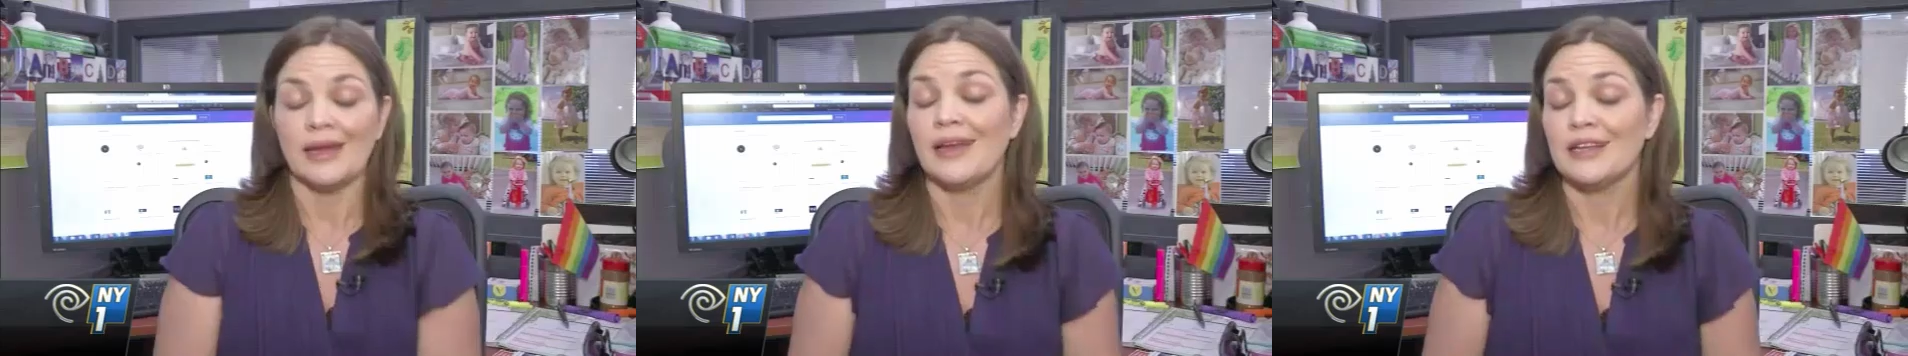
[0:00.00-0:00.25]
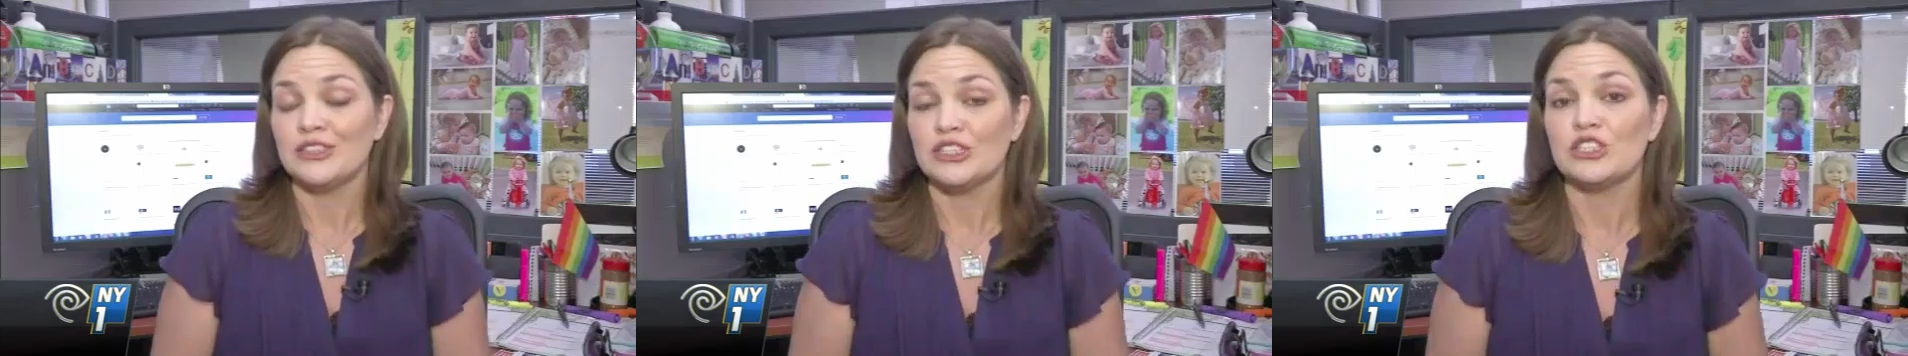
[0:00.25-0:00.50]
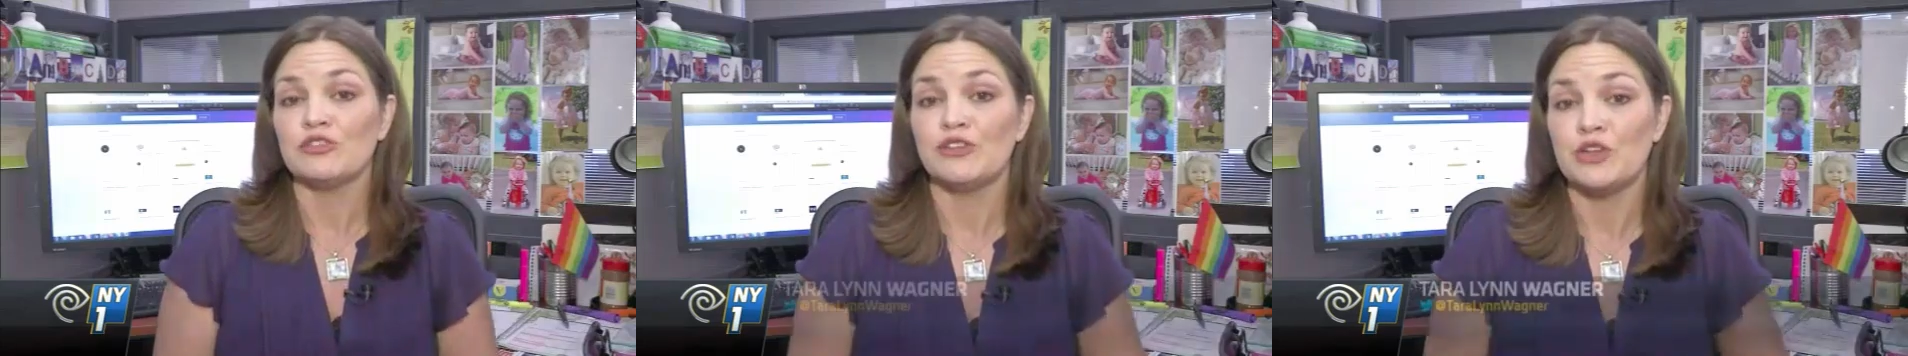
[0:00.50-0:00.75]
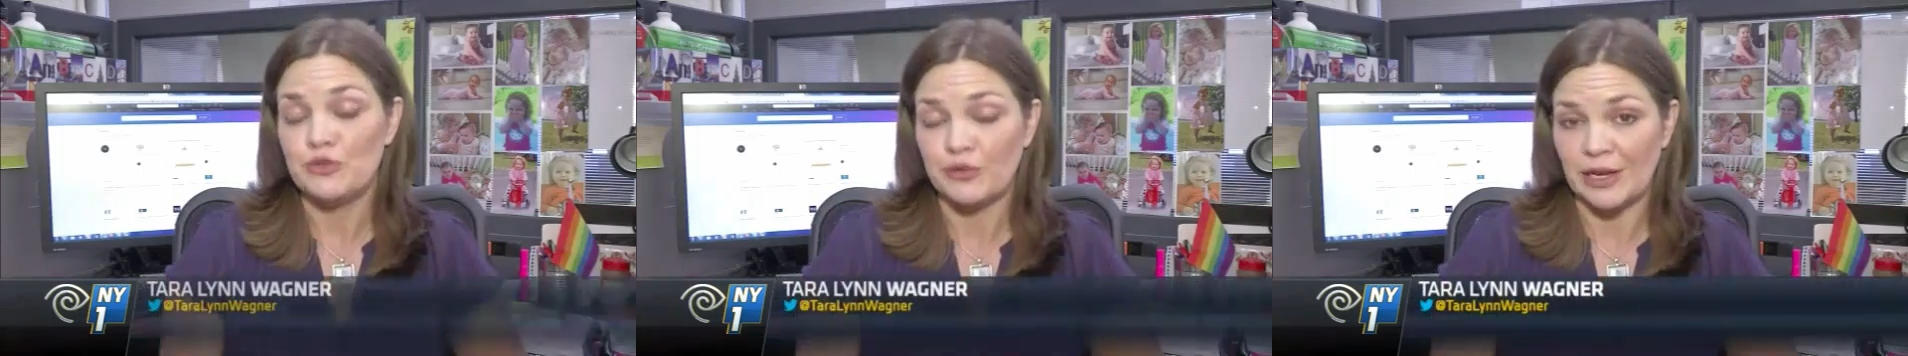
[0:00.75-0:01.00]
And not just a
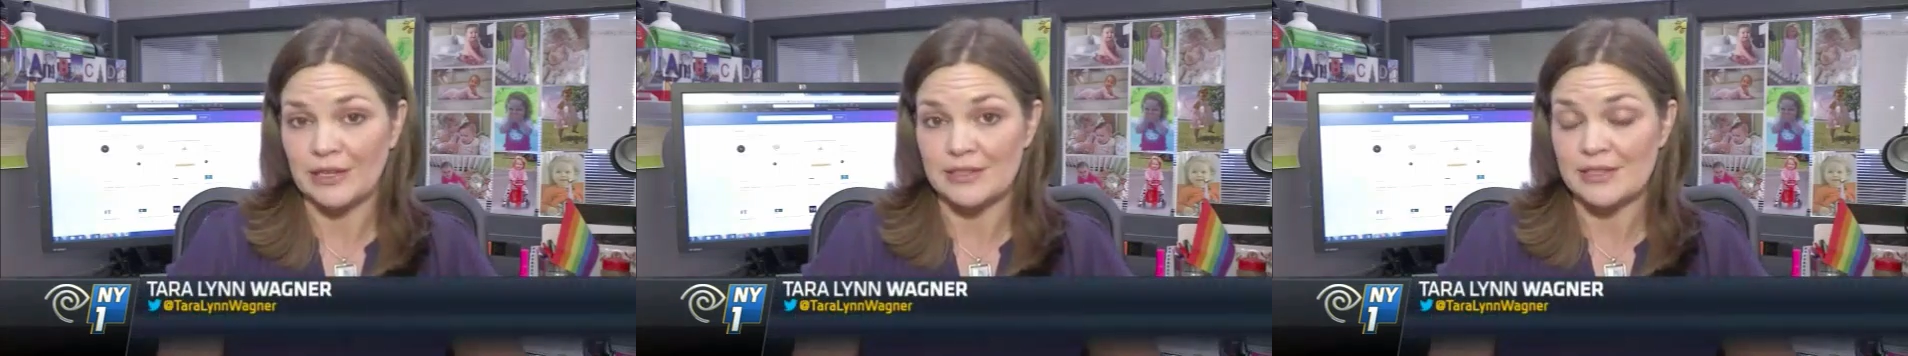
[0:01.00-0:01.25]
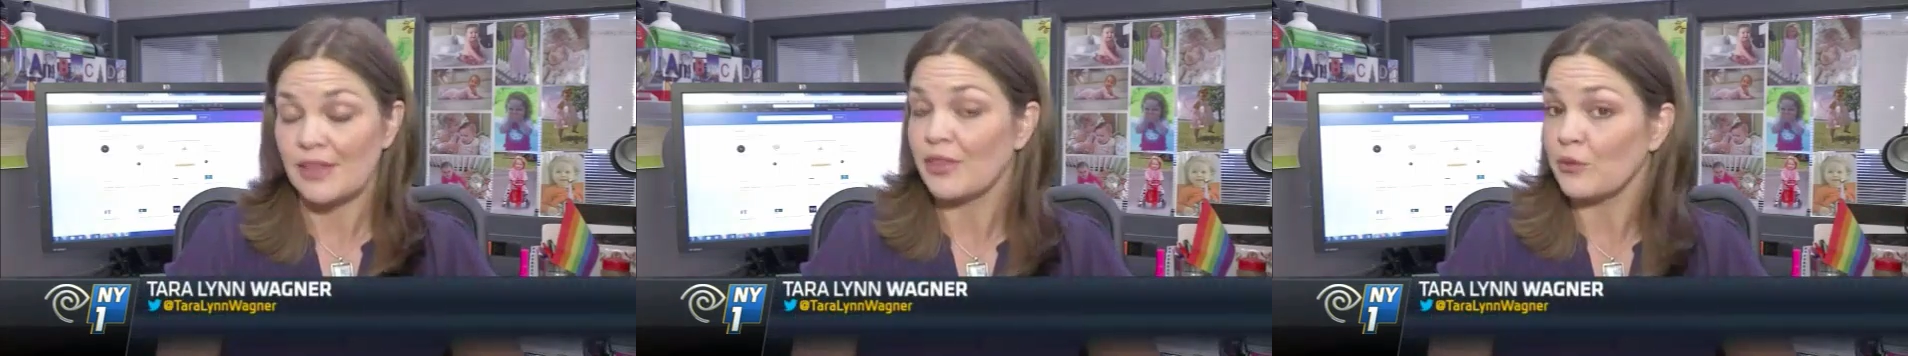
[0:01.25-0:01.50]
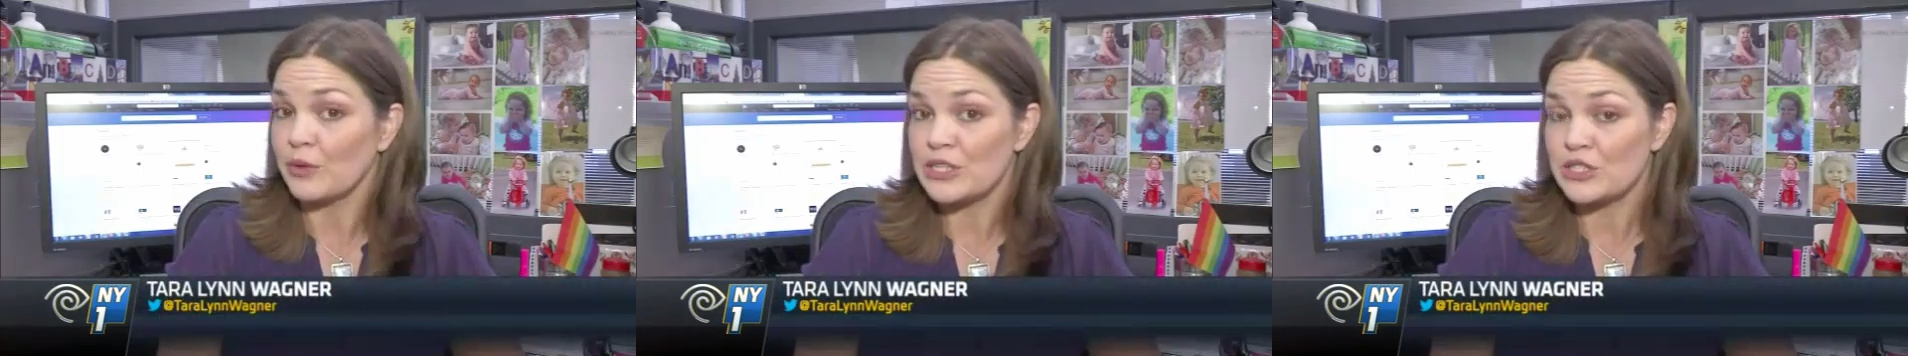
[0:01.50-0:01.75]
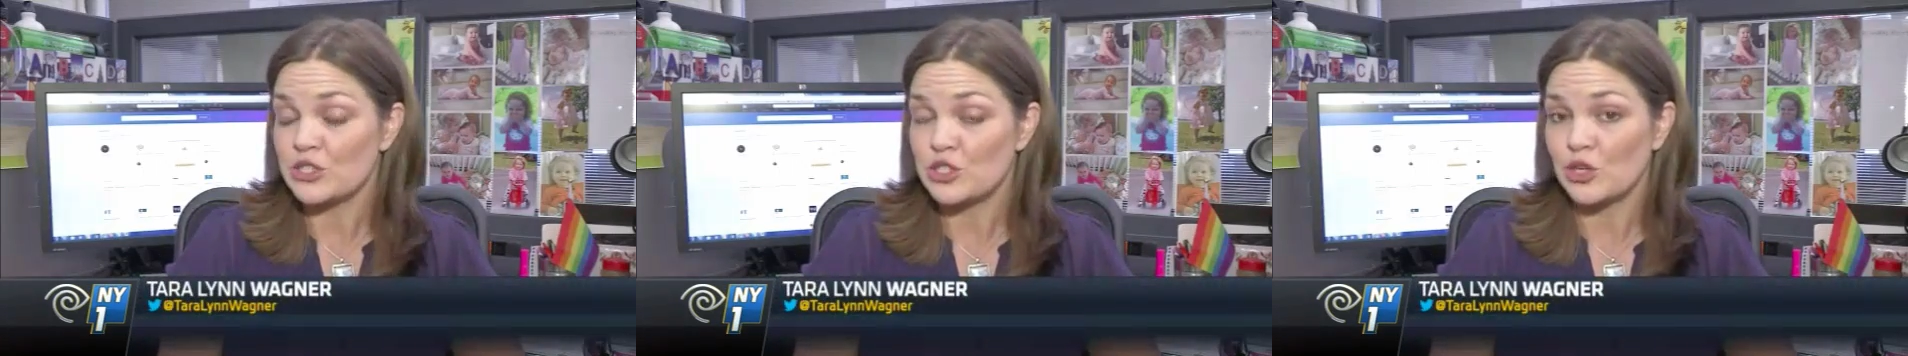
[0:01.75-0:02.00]
few friends. Their
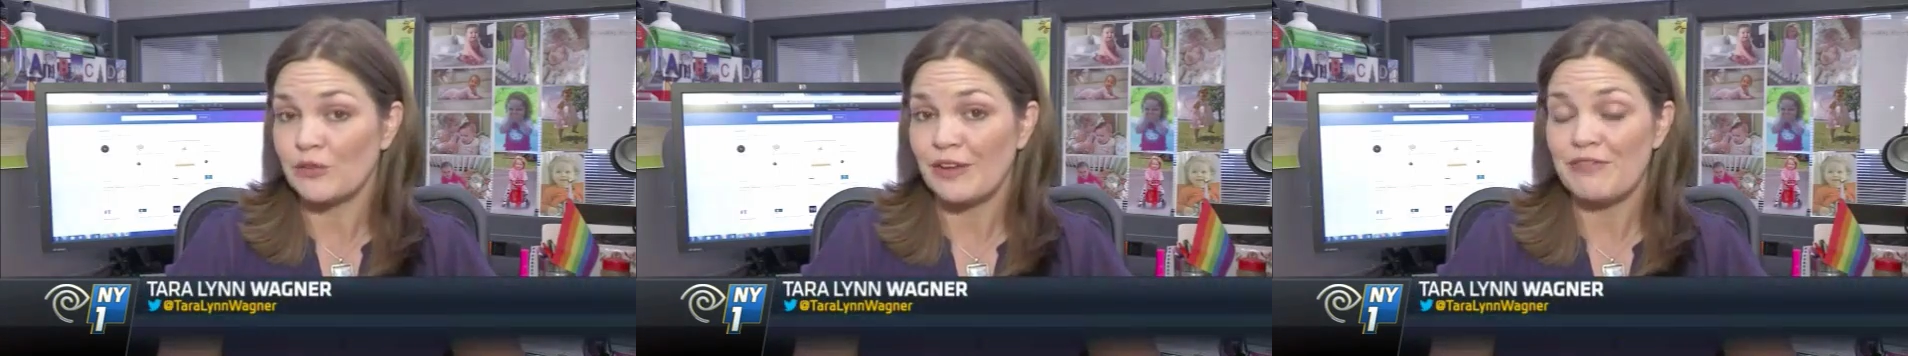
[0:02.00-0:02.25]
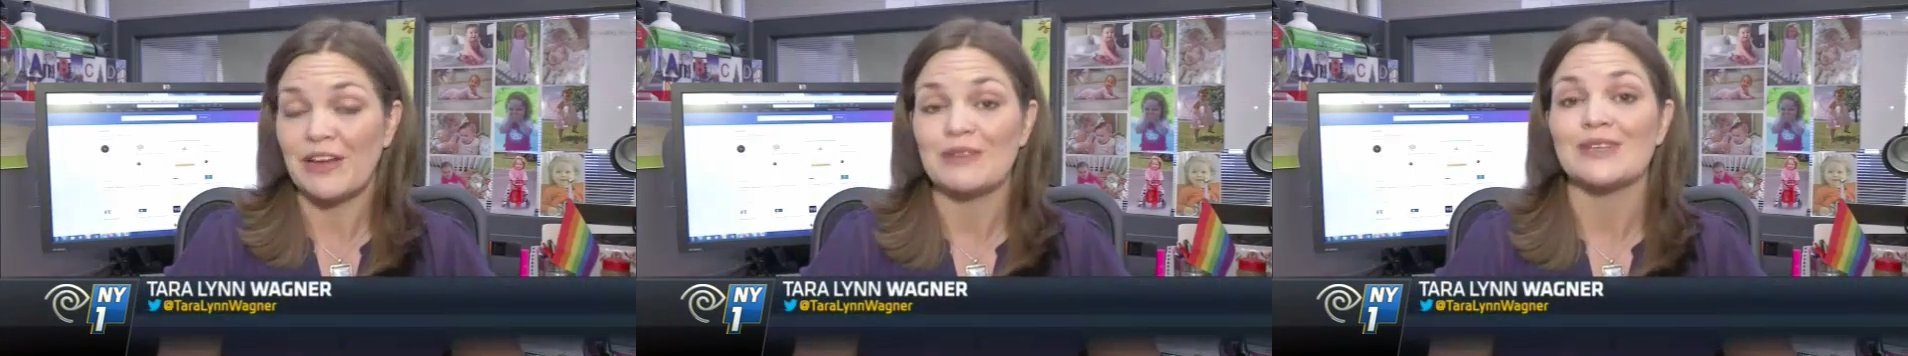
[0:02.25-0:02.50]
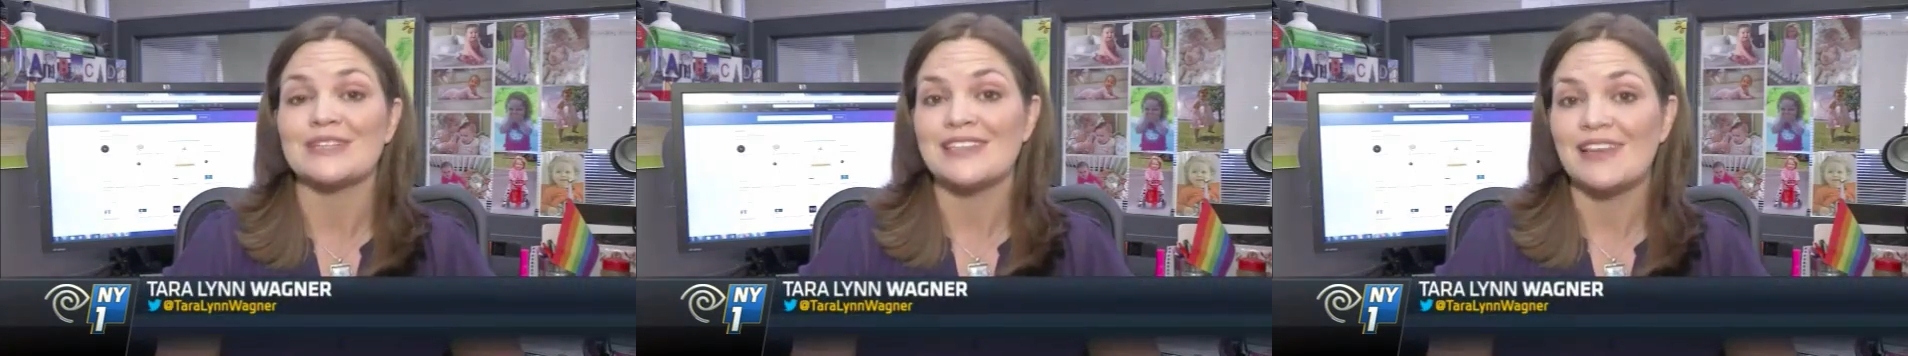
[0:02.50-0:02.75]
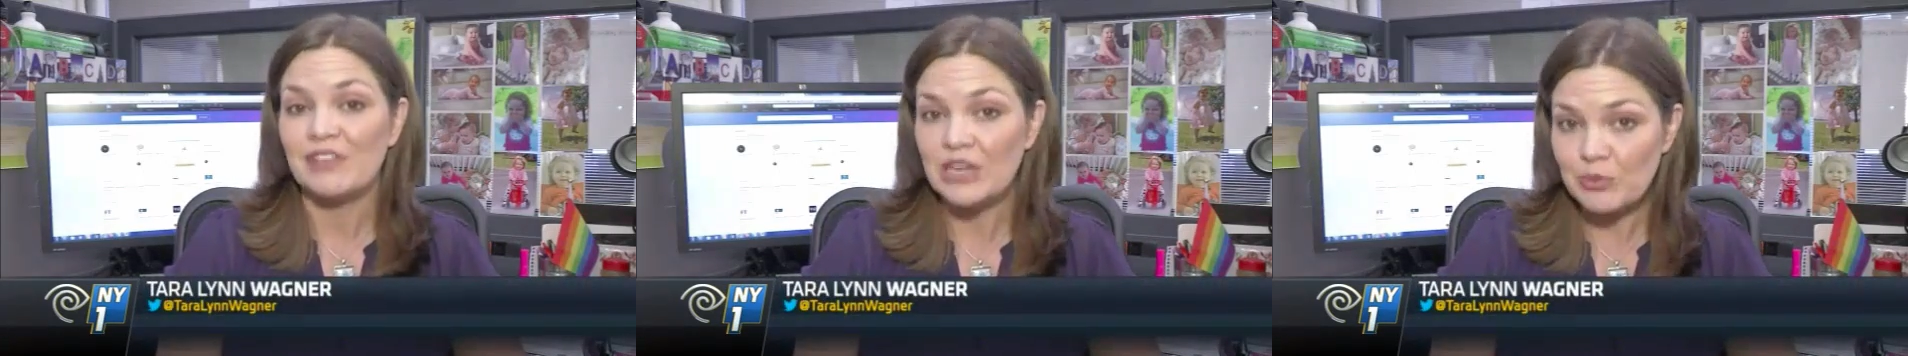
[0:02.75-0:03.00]
recent survey found
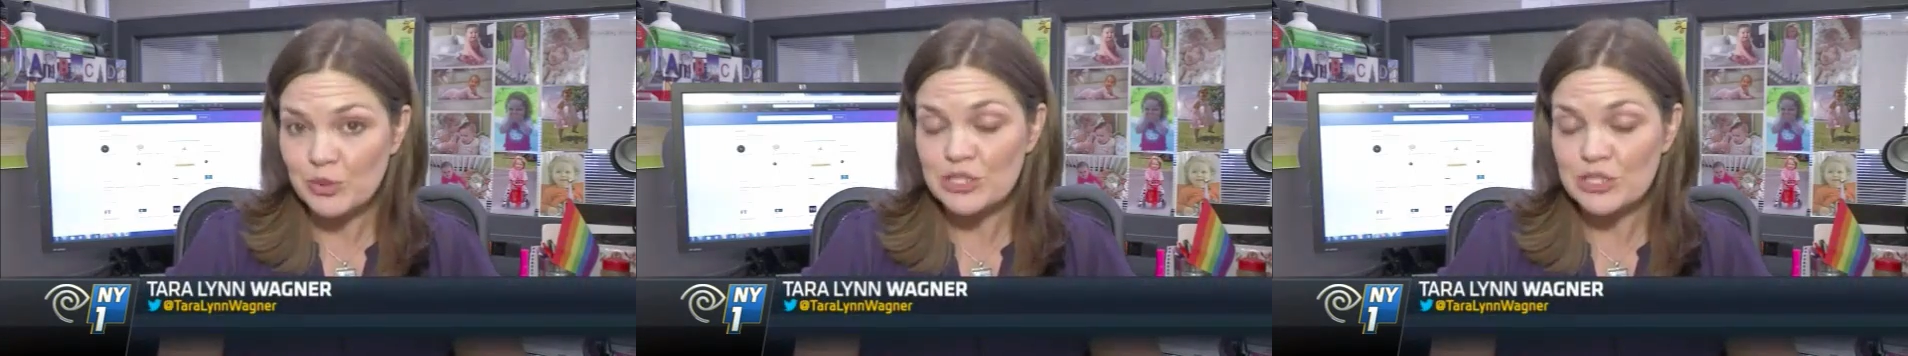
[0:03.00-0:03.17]
70%